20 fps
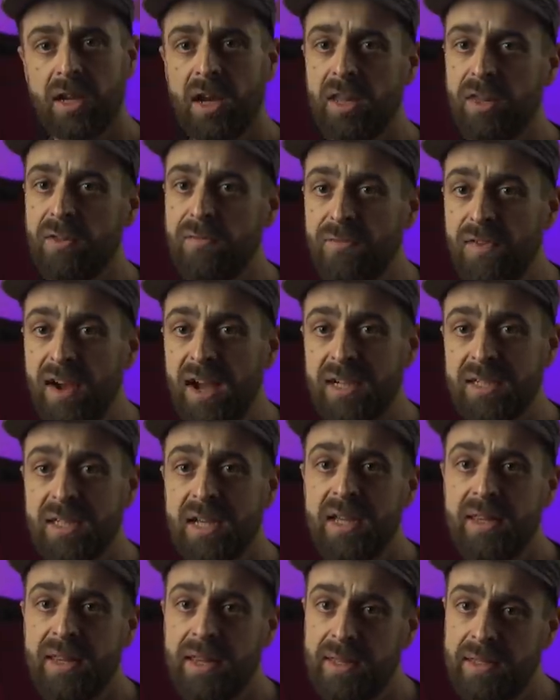and the fact
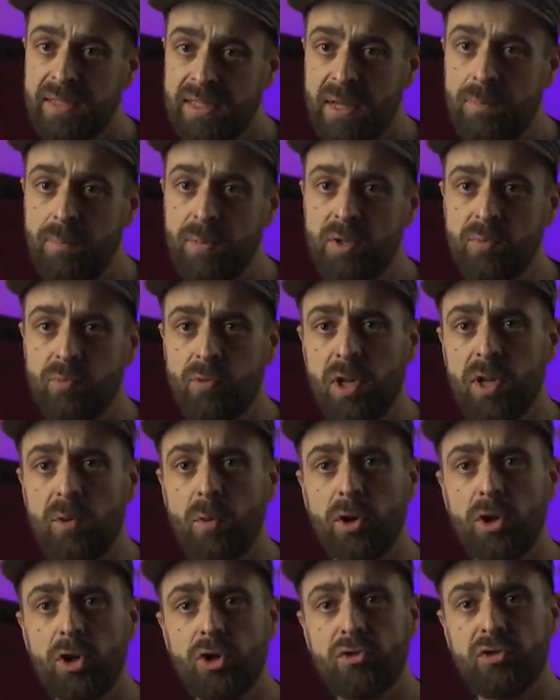that the Tempest Brolly
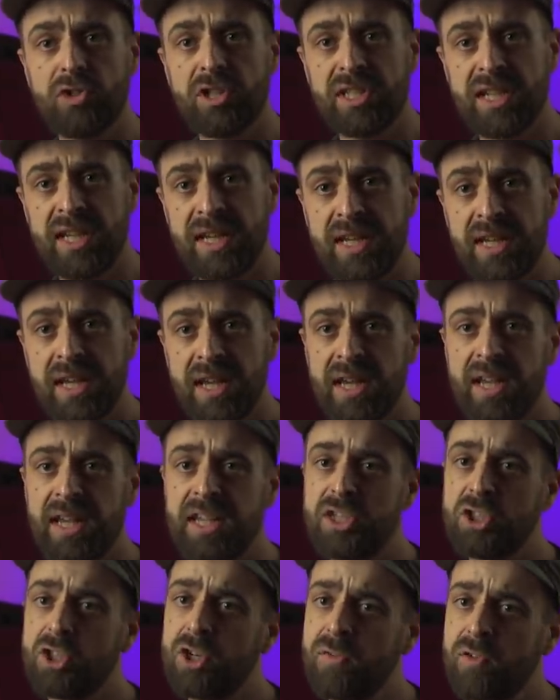100T
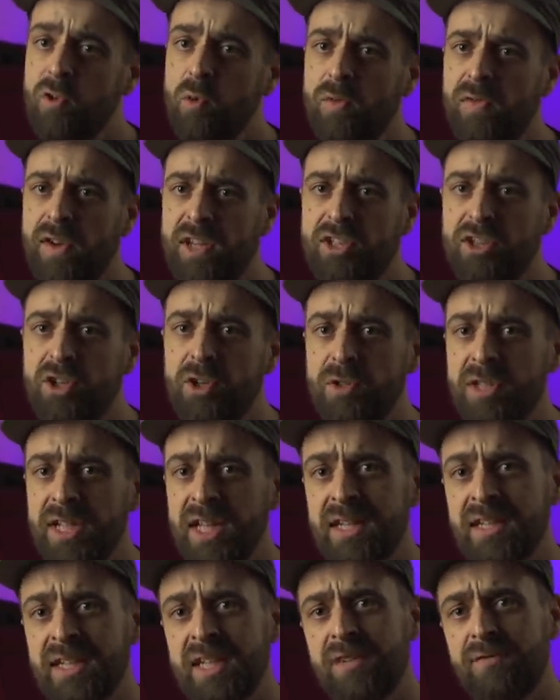is covered with our
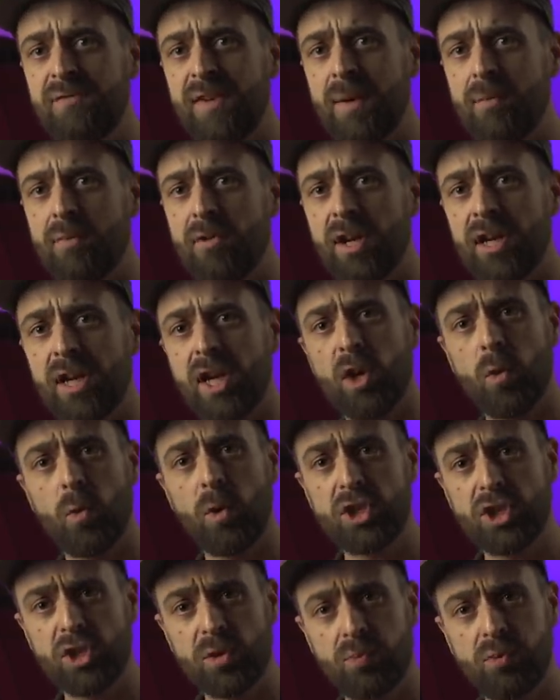210D fabric,
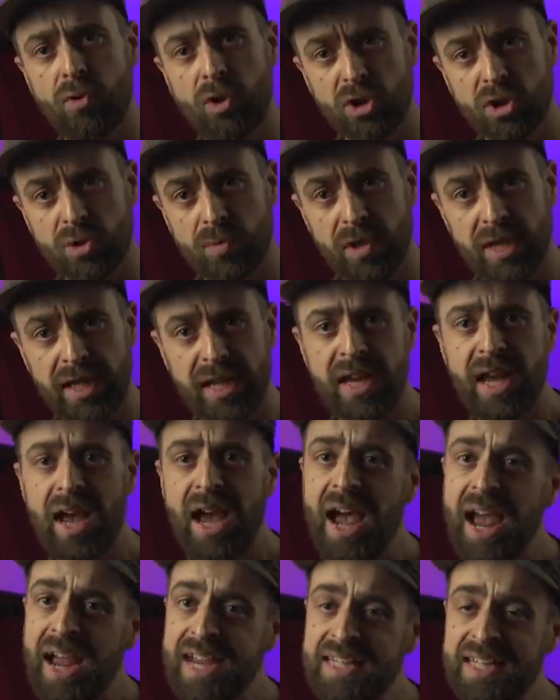which is approximately
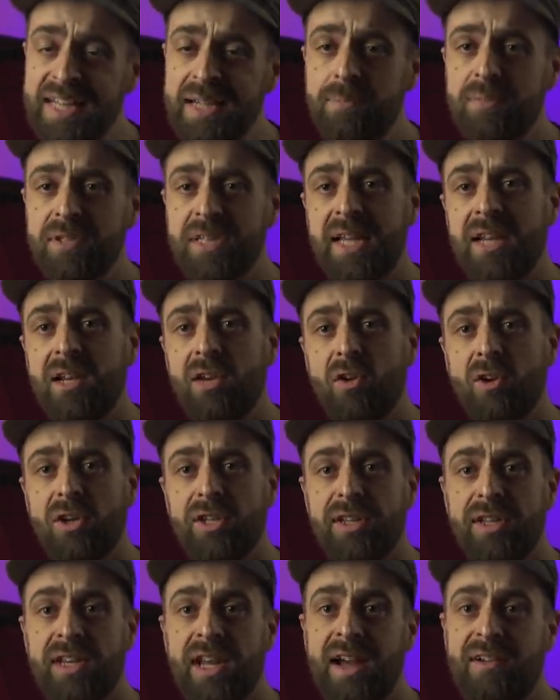18%
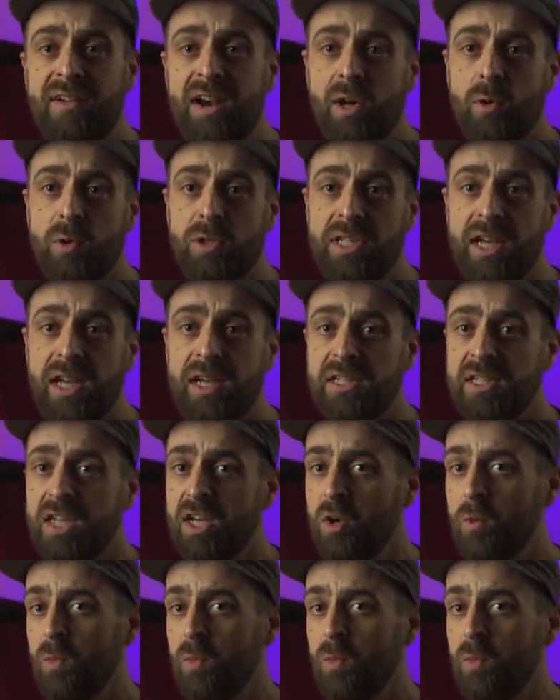lighter than our Aquatex,